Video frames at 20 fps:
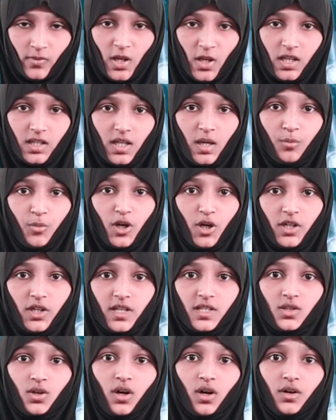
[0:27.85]
the
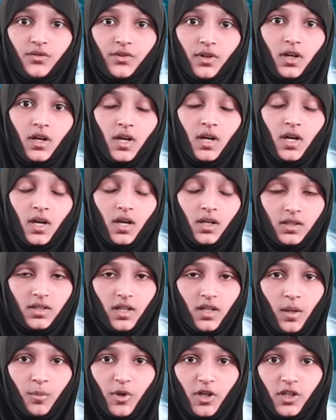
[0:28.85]
importance
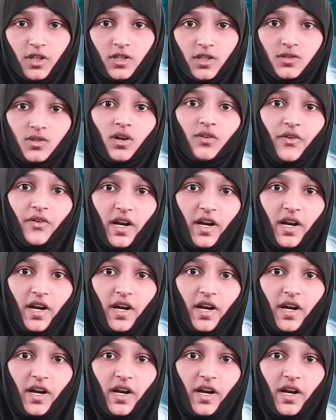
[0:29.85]
of